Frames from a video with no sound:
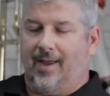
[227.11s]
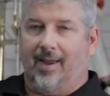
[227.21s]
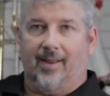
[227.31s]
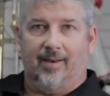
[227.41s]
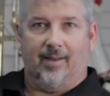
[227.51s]

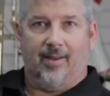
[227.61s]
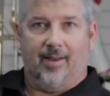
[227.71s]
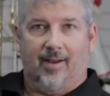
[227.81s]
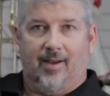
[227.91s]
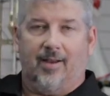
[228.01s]
and
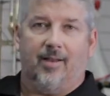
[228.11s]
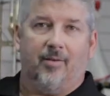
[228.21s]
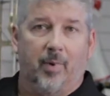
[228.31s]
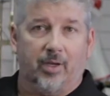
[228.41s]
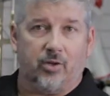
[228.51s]

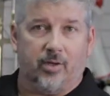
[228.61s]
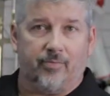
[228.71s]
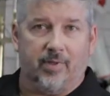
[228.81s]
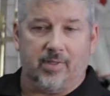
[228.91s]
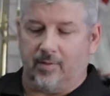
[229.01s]
make sure
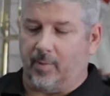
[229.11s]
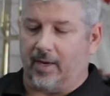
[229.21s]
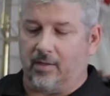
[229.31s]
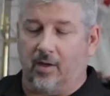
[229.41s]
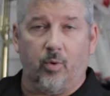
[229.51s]
it fits in
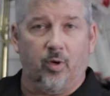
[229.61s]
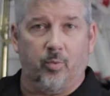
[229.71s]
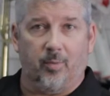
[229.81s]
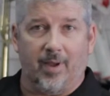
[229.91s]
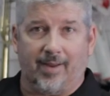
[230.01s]
back snug when you
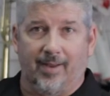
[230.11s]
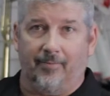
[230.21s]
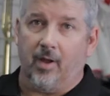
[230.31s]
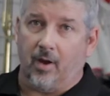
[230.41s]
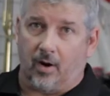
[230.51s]
put it back in.